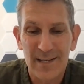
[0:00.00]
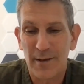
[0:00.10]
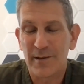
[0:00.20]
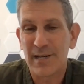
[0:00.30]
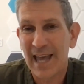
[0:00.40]

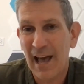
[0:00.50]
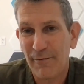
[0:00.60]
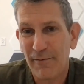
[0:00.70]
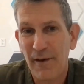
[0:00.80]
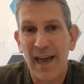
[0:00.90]
So there's a
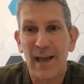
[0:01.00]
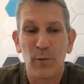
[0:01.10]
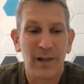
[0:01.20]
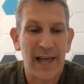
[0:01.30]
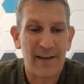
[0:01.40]
cafe.
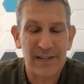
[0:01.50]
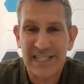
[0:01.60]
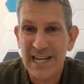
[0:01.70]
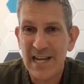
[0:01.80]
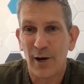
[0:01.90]
We'll have a
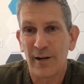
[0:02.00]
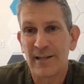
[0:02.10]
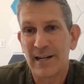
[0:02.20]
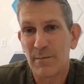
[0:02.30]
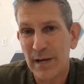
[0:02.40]
tea
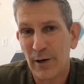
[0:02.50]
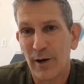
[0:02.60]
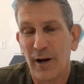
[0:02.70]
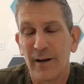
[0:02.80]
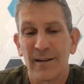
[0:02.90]
garden and a beer
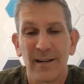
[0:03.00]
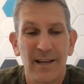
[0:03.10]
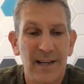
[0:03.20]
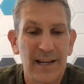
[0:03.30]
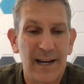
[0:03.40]
garden.